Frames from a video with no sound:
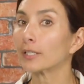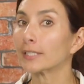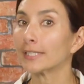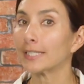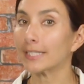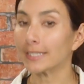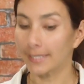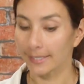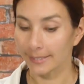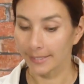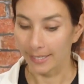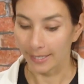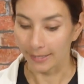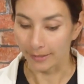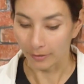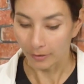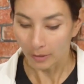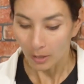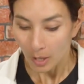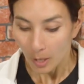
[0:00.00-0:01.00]
scissors
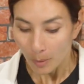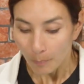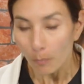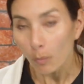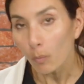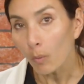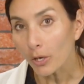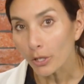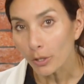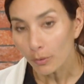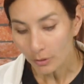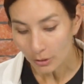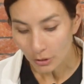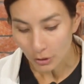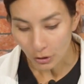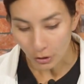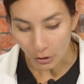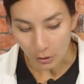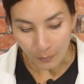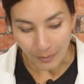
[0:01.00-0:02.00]
here. But what you can
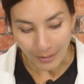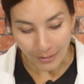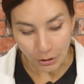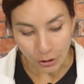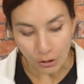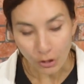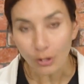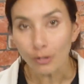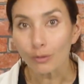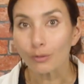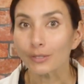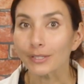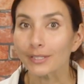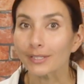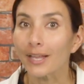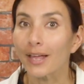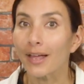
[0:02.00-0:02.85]
do is use